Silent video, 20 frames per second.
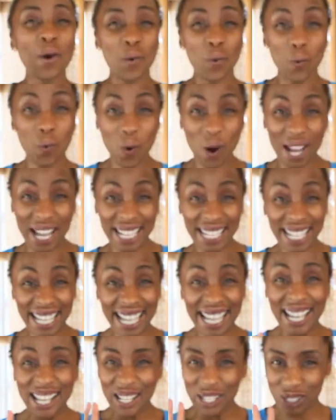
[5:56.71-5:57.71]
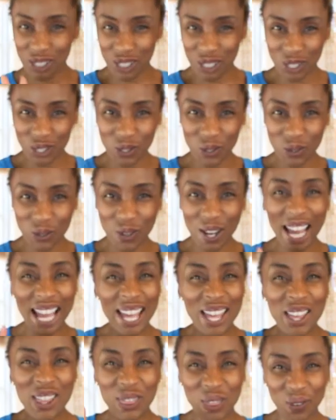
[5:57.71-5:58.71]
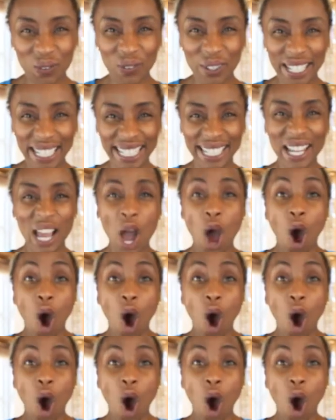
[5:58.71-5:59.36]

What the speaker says: 1, 2, 3.